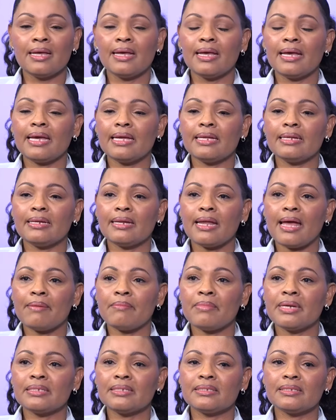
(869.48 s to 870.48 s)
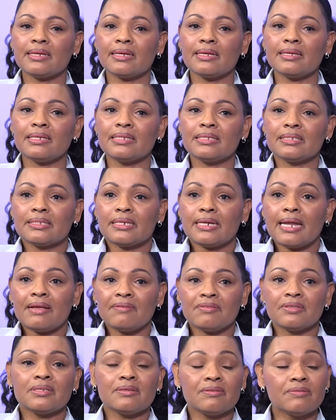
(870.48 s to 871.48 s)
And I must say, it's
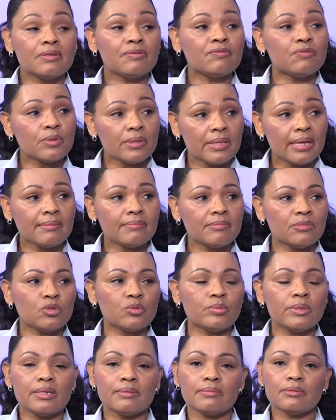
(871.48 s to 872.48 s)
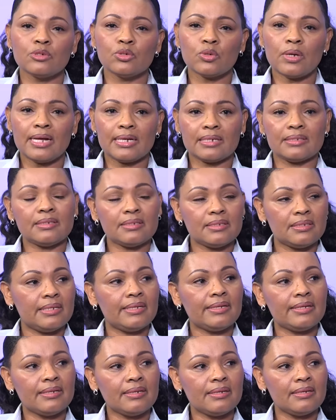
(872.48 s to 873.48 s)
life-saving for them to be able to access the
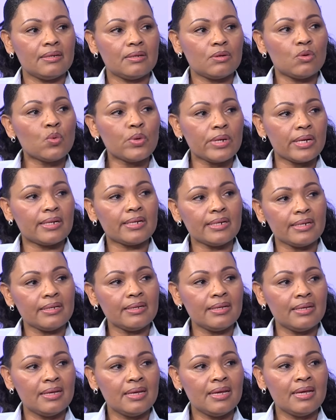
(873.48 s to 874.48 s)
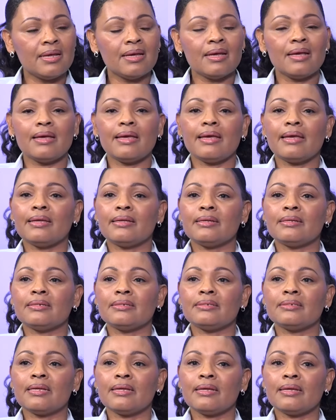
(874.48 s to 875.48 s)
clinic quickly.
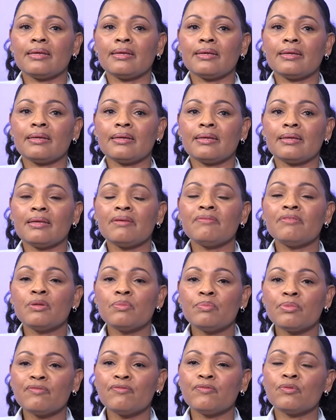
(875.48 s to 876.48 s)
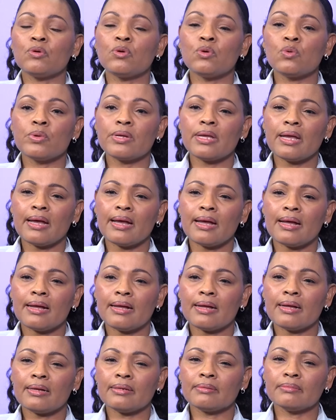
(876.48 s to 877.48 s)
And even before we
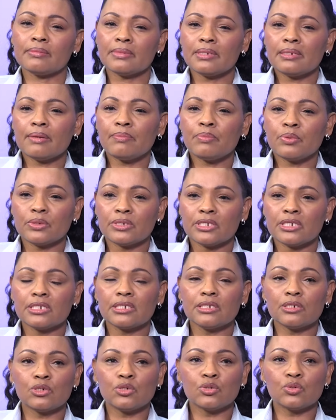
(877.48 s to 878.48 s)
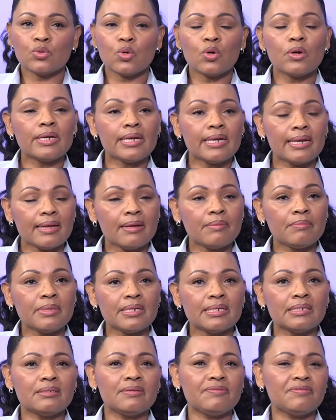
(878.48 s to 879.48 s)
are in a position to call an
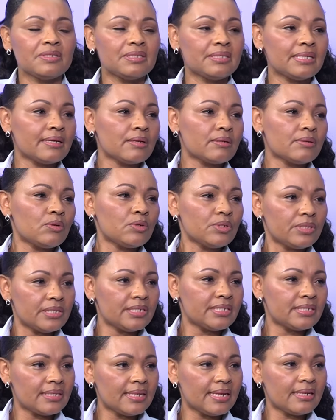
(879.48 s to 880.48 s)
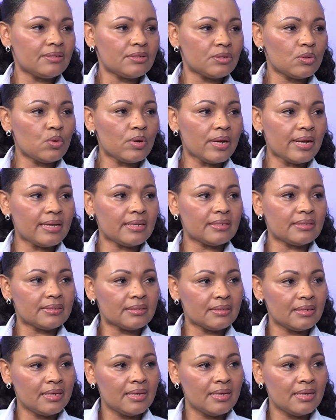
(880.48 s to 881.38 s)
ambulance, if it's a condition that requires